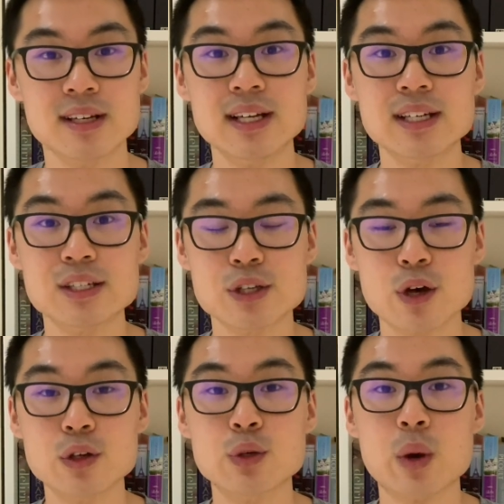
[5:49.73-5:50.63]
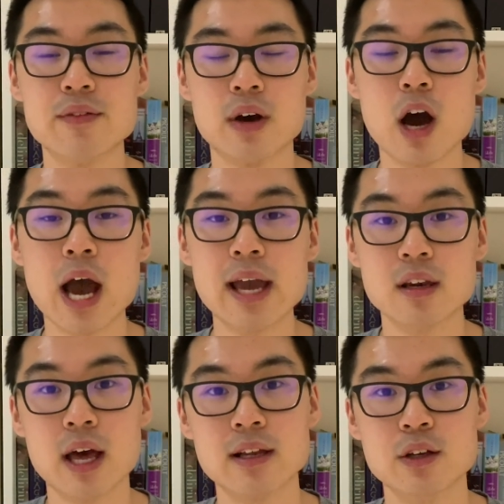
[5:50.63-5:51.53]
So you'll have a higher
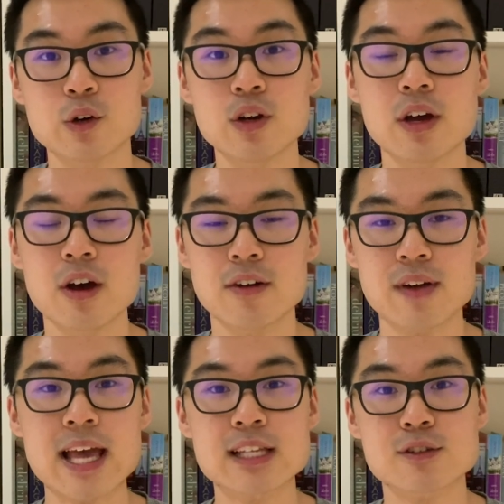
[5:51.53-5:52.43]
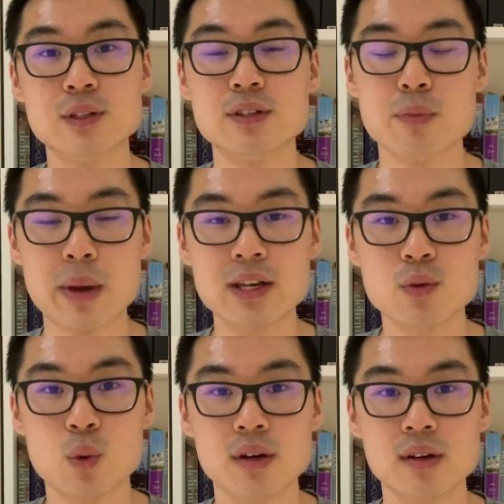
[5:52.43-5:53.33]
likelihood of answering the remaining
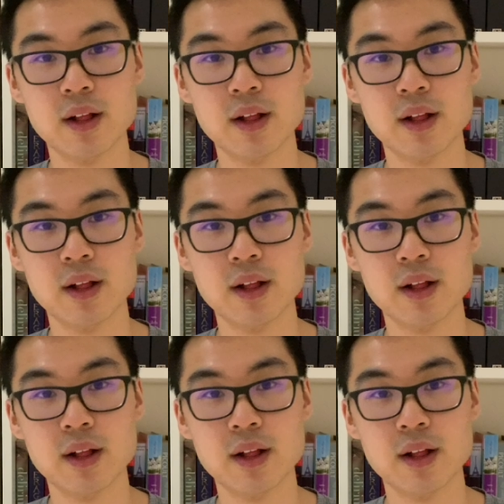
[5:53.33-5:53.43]
one.